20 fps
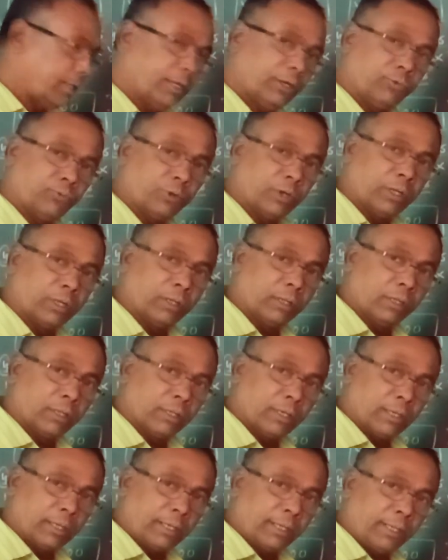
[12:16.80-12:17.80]
it
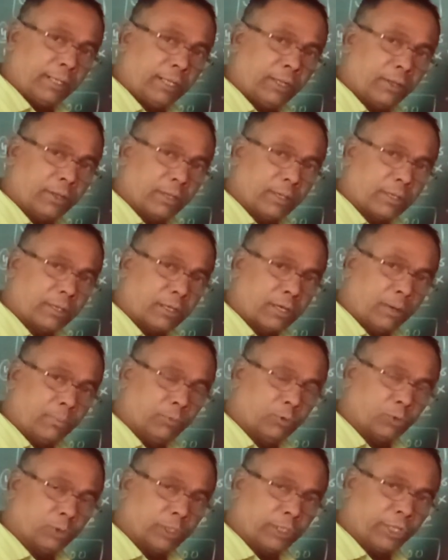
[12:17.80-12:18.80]
will
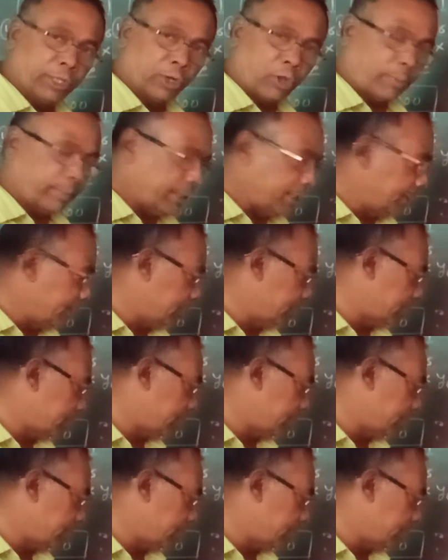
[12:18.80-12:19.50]
come to the denominator